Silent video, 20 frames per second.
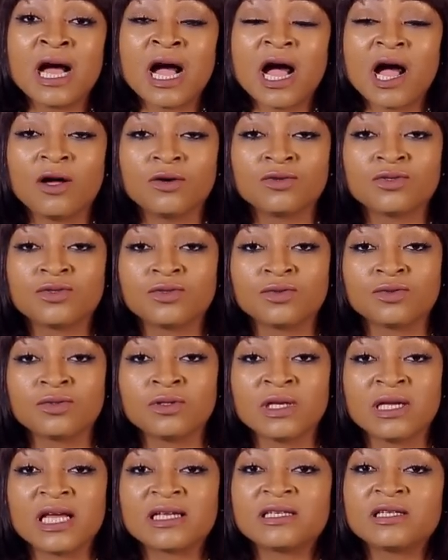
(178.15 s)
how to
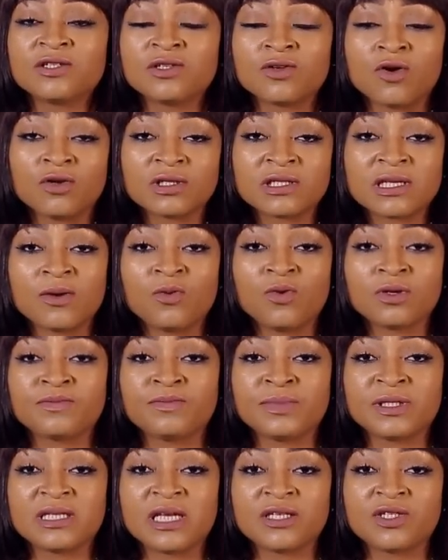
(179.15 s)
get into or
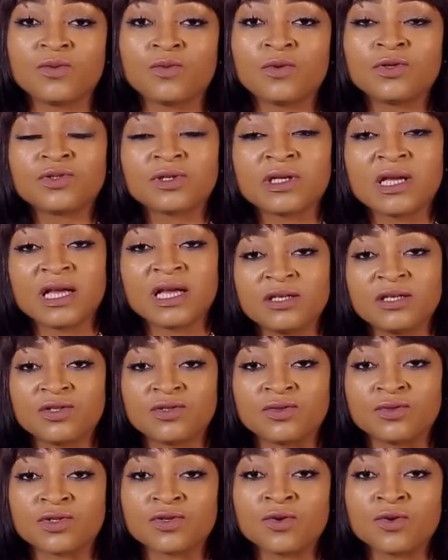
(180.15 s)
what business you want to into.